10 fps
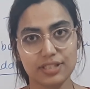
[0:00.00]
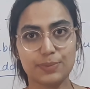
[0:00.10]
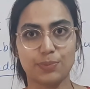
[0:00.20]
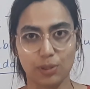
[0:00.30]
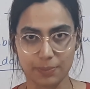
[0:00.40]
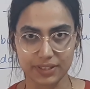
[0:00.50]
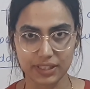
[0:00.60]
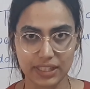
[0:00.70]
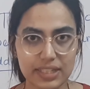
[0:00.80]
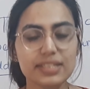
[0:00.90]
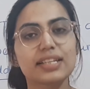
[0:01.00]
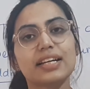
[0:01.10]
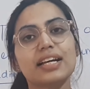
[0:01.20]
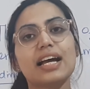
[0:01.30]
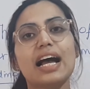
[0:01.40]
properties
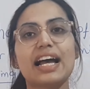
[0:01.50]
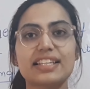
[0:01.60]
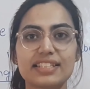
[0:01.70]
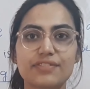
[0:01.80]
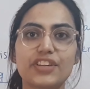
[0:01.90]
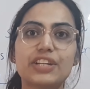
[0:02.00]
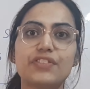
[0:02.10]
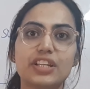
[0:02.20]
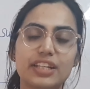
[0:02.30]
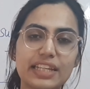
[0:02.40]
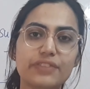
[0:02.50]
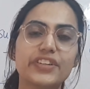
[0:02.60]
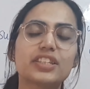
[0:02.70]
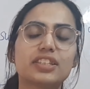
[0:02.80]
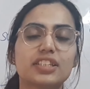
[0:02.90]
as and when we deal
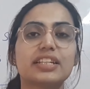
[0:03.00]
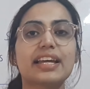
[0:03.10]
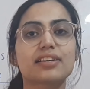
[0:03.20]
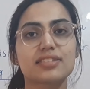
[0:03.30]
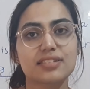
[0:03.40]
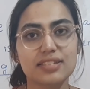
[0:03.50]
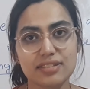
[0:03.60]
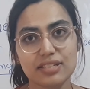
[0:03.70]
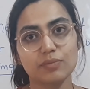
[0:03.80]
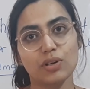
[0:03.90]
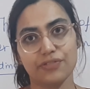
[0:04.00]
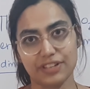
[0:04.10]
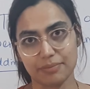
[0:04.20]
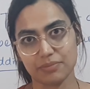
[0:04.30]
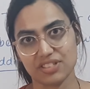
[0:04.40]
with the next system of
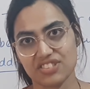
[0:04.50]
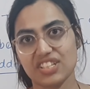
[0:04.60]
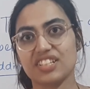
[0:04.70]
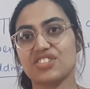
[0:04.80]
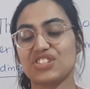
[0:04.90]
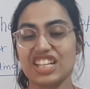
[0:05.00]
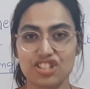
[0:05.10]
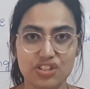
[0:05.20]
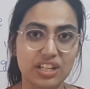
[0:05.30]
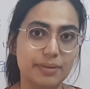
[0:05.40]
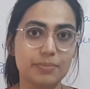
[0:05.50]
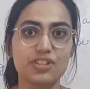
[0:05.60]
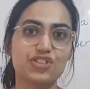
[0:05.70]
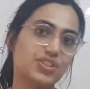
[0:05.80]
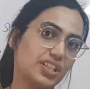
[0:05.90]
numbers, that is rational
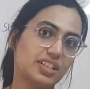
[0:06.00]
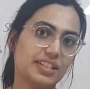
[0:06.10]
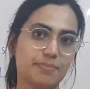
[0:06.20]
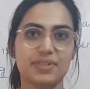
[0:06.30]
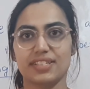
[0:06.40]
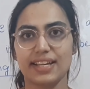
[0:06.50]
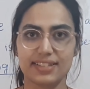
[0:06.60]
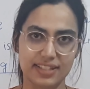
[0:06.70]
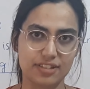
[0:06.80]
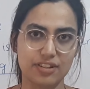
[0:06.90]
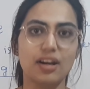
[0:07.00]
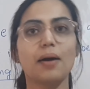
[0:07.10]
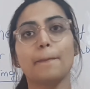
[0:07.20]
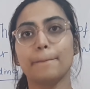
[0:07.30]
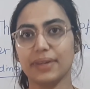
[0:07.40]
numbers, real numbers, etc.
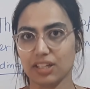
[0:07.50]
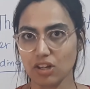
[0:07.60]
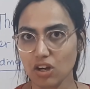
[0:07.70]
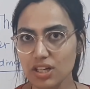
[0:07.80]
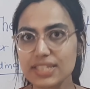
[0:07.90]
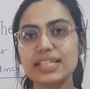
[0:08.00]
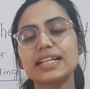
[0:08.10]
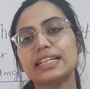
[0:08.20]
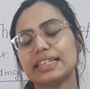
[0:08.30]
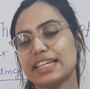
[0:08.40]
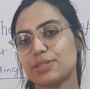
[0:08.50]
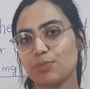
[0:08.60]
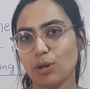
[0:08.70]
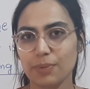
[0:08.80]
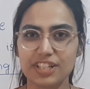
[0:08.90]
Because these
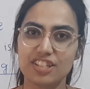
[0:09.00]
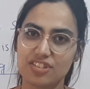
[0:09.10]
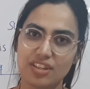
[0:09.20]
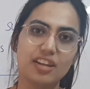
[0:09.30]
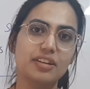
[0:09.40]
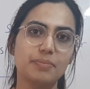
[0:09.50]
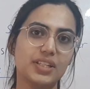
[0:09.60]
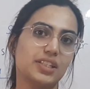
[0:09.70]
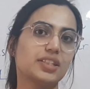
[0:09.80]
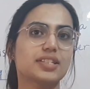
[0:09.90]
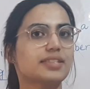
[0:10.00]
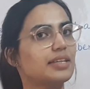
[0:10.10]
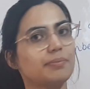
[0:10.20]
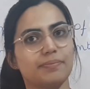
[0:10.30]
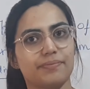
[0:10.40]
properties remain the
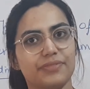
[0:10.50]
same.